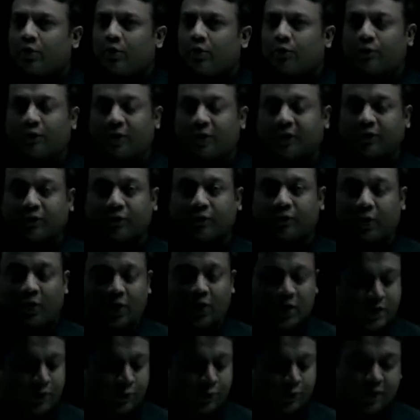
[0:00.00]
First of
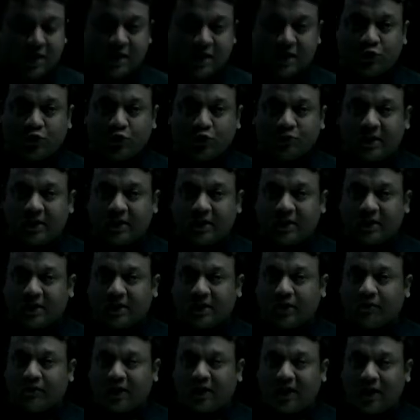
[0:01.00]
all, you need to maintain
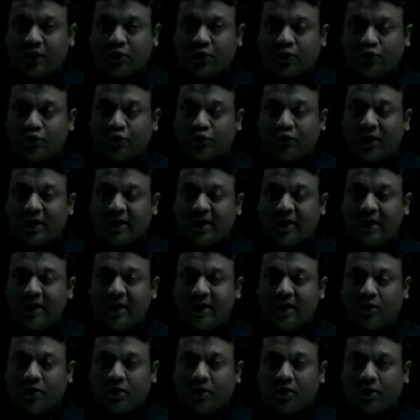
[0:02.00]
a very good
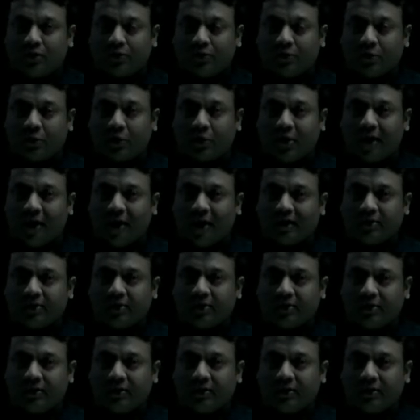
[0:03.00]
quality of your product.